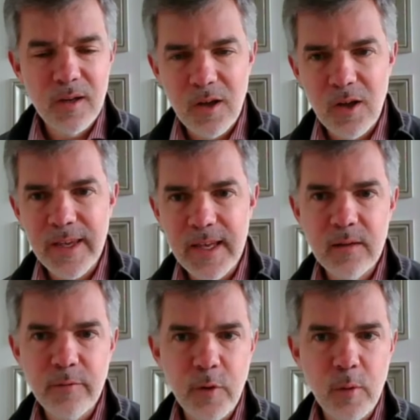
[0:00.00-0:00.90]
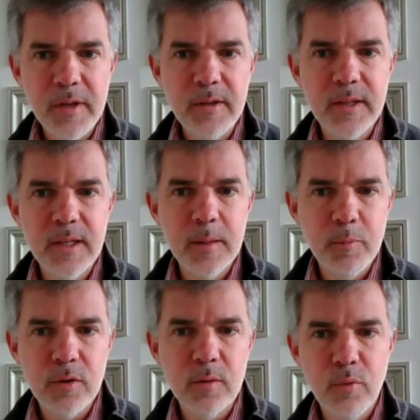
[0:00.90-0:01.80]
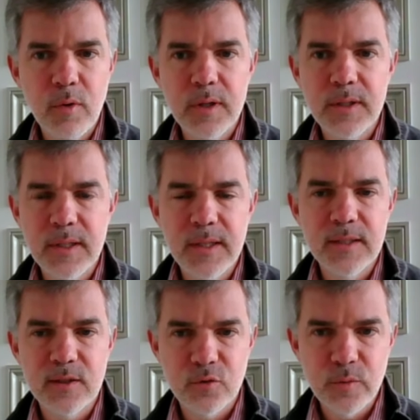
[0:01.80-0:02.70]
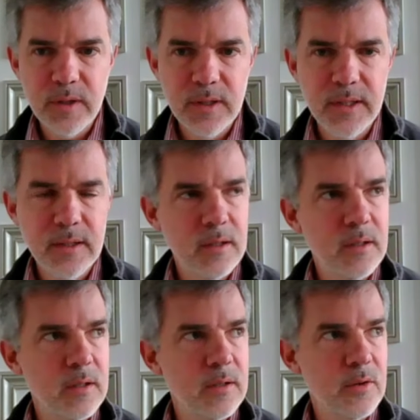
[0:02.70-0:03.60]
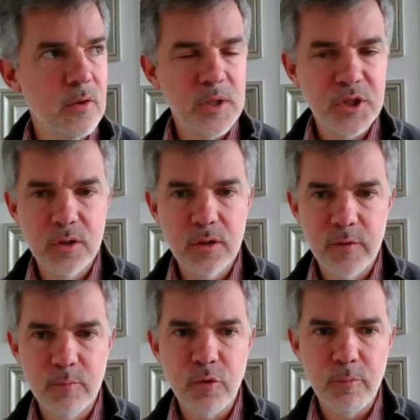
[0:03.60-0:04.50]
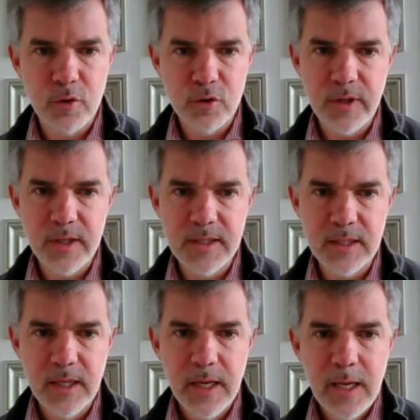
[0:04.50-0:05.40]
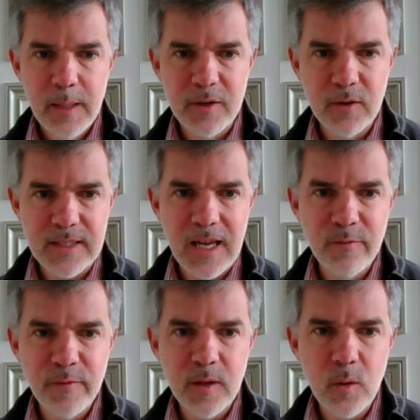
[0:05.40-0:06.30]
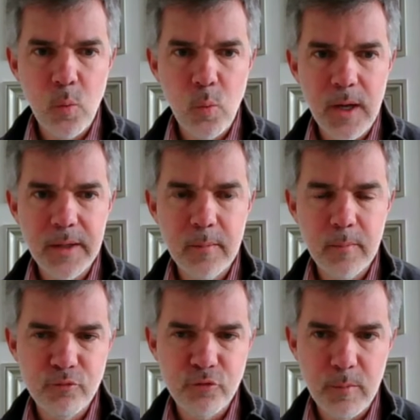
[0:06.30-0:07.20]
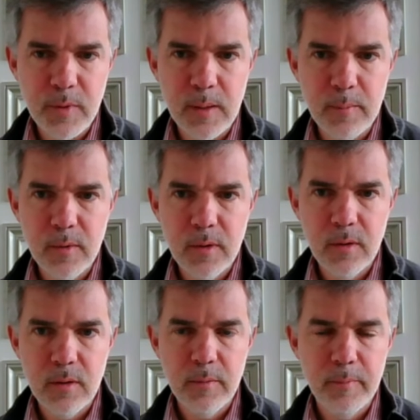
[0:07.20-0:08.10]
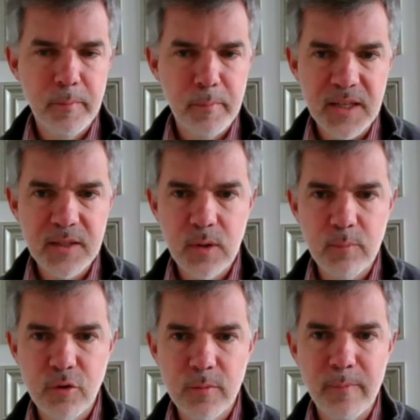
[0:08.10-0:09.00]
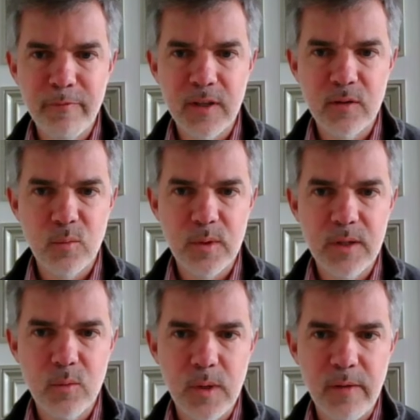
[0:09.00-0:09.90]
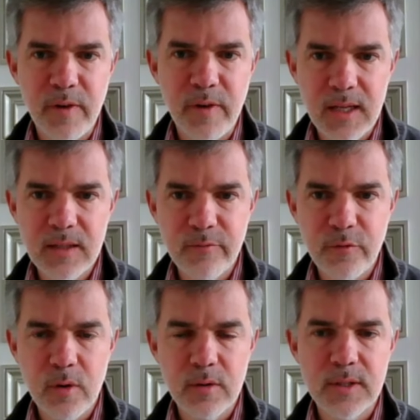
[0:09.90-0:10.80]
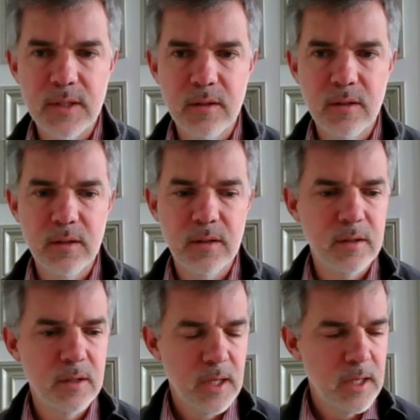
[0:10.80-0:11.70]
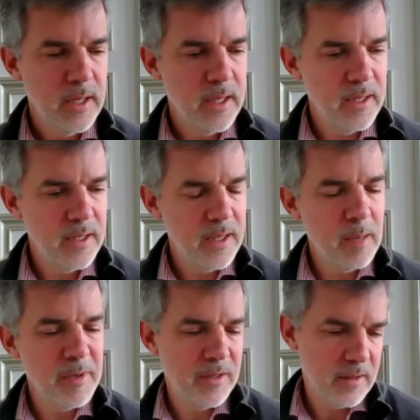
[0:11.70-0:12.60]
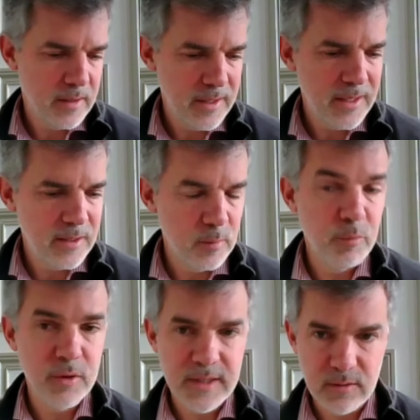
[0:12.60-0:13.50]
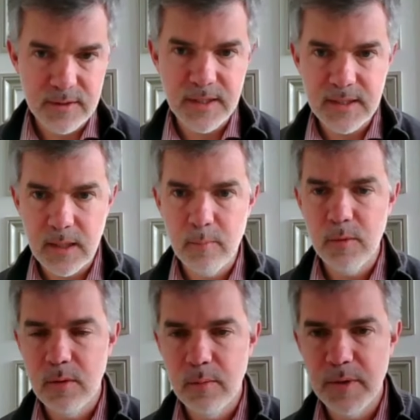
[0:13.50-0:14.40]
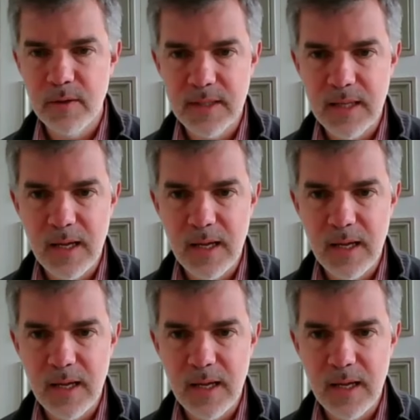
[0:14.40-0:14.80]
again, for me, the important point is really the question of the proportionality. Because I think one problem, particular problem that we have had in France, I mean, in the political system, because